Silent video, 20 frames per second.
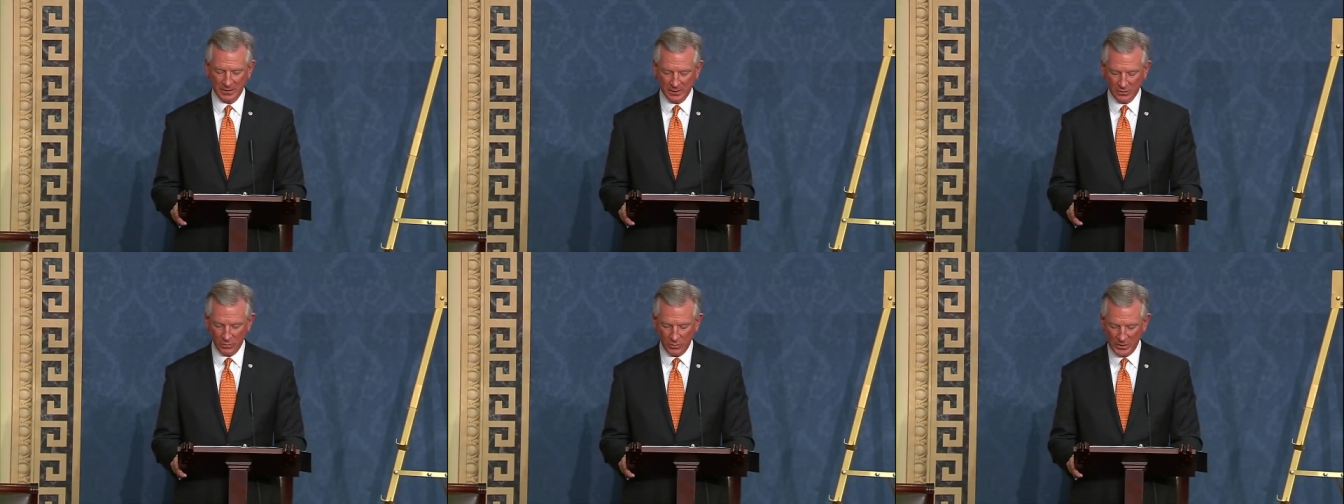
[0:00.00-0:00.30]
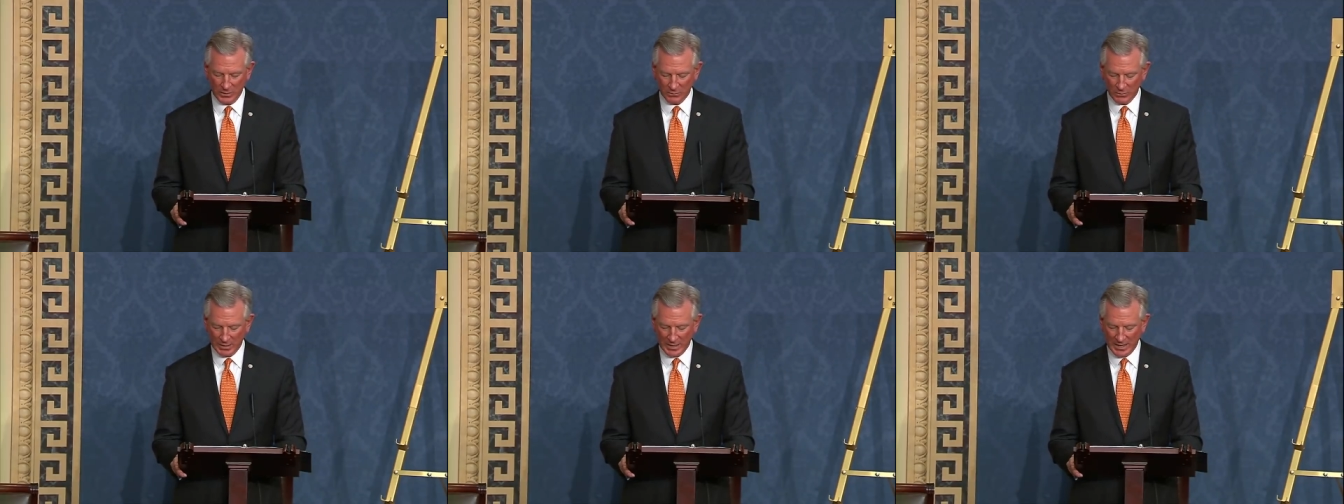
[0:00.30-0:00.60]

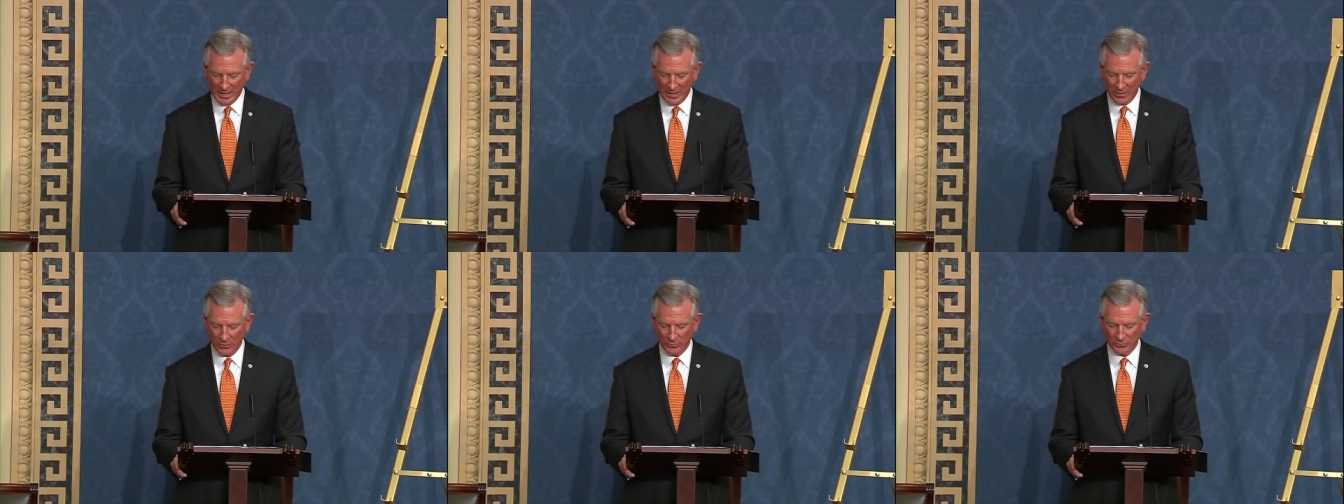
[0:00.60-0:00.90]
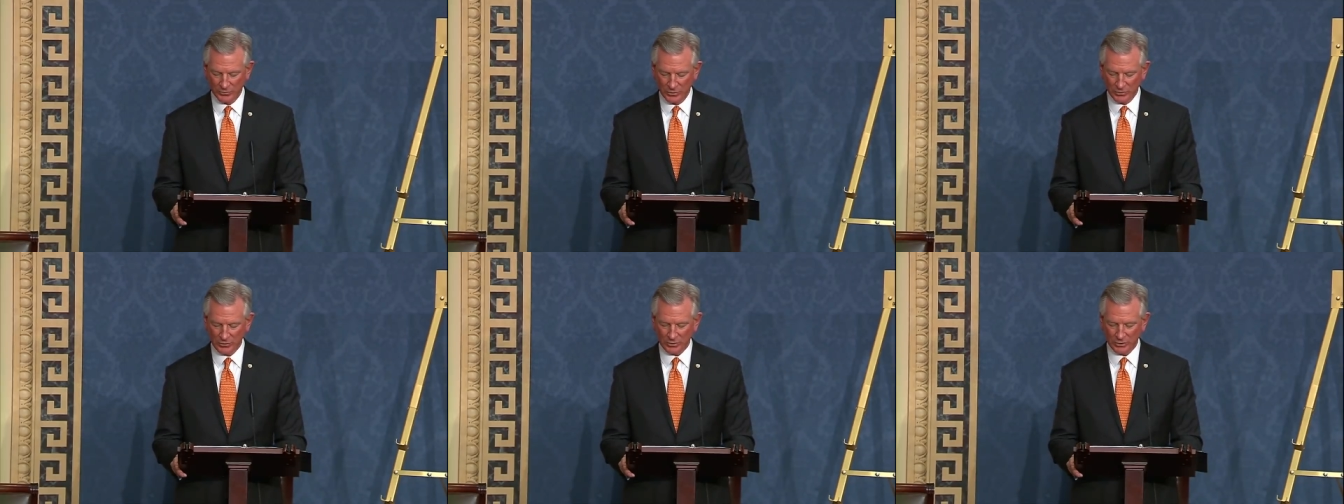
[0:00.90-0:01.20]
we rely on
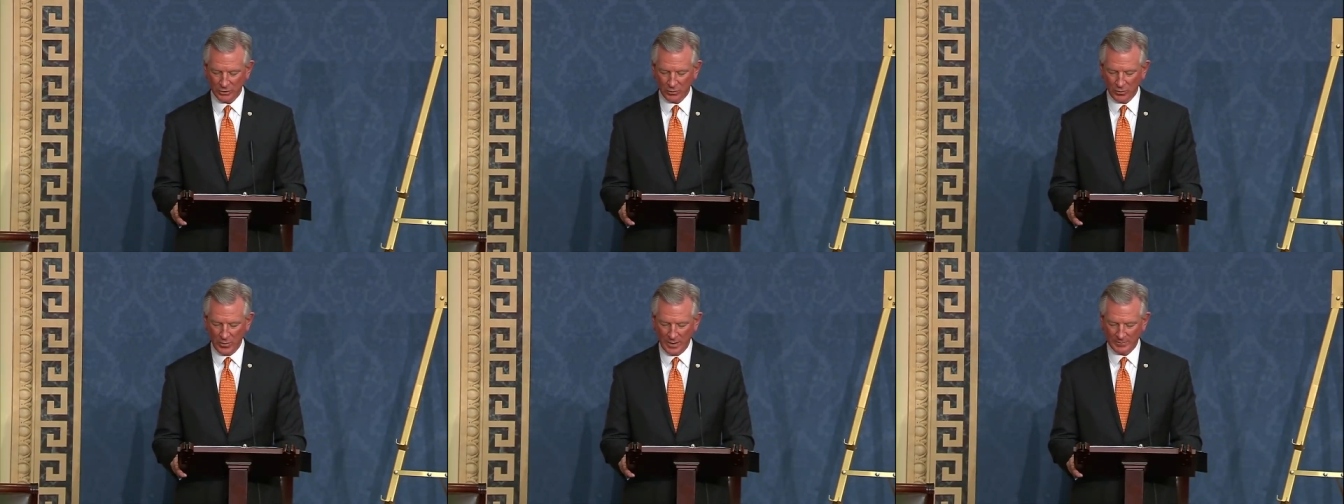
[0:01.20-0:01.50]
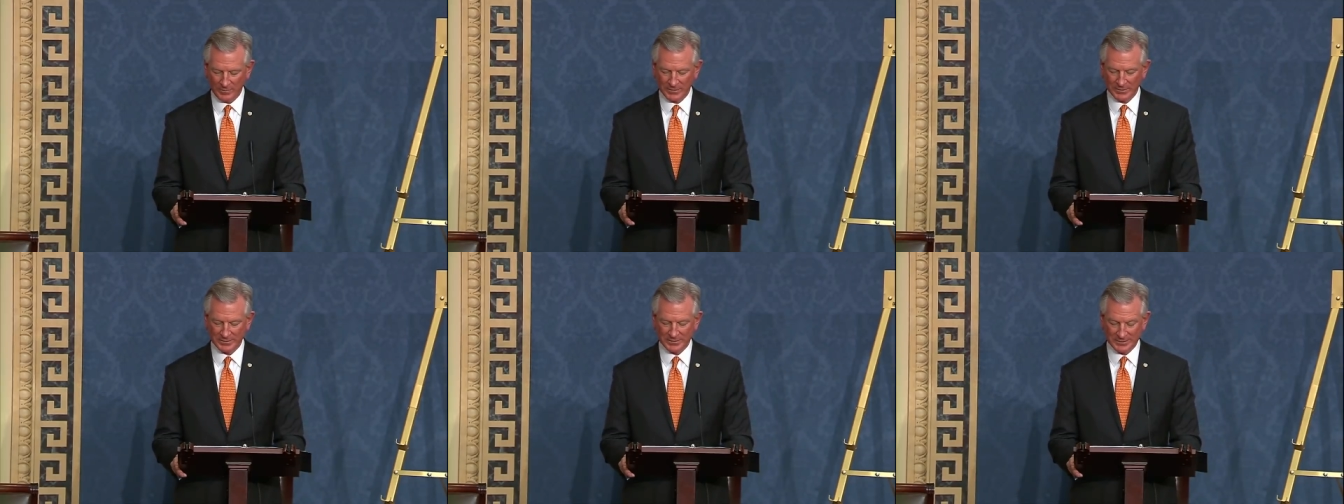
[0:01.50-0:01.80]
nuclear
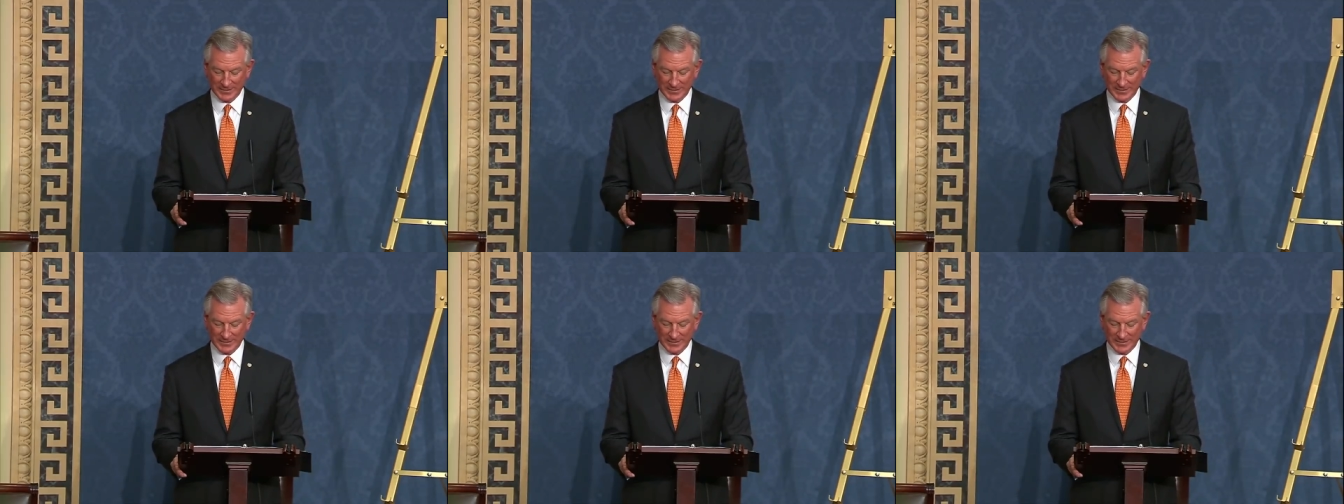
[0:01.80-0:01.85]
weapons